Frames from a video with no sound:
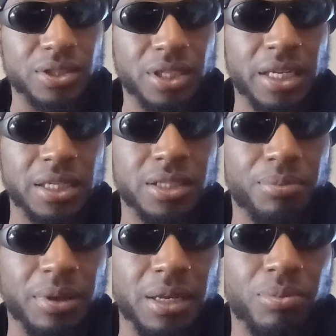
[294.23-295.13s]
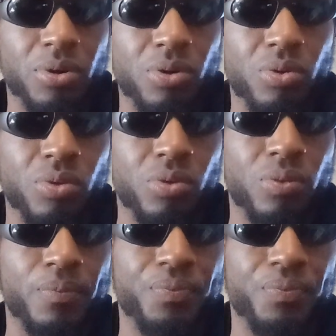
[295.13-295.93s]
the people who